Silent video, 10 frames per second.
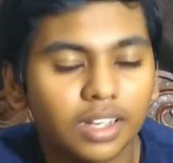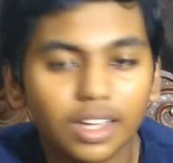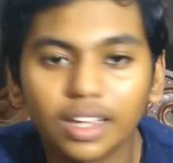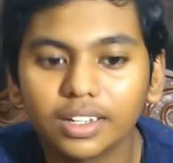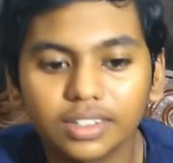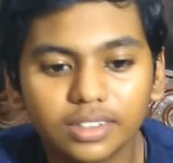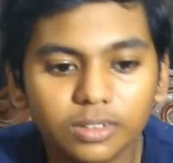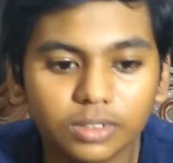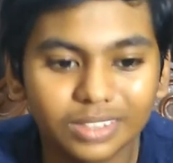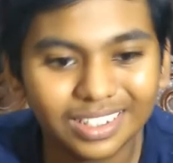
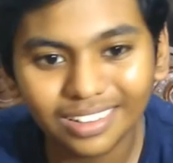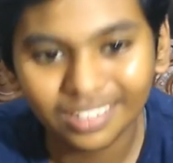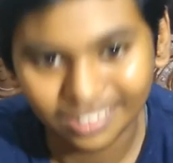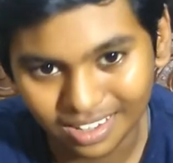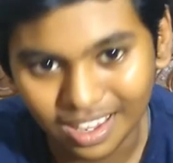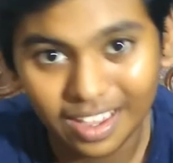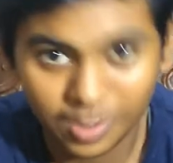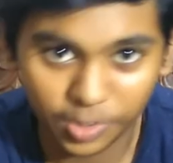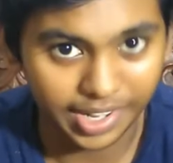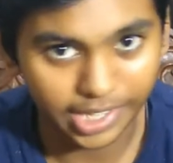And this is,
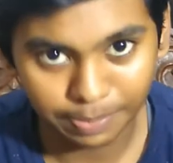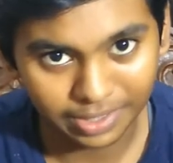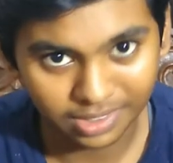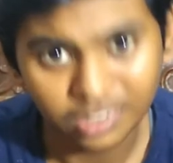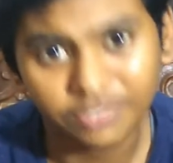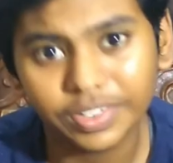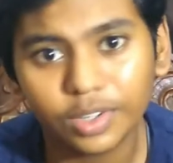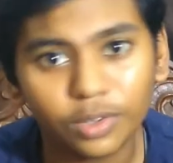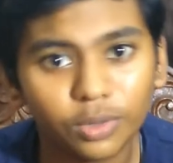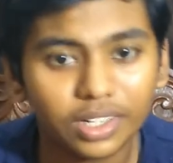you can expect this
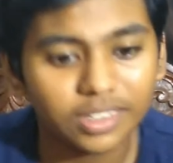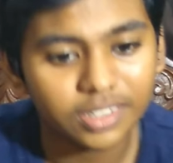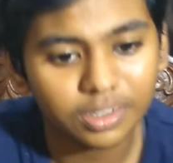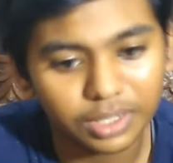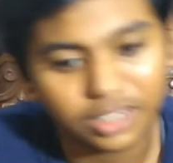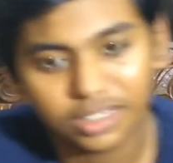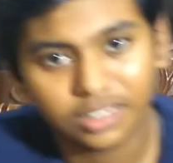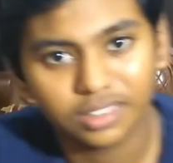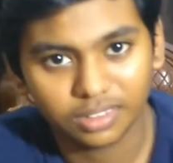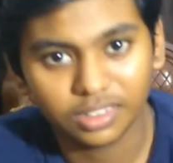video quality, because it's,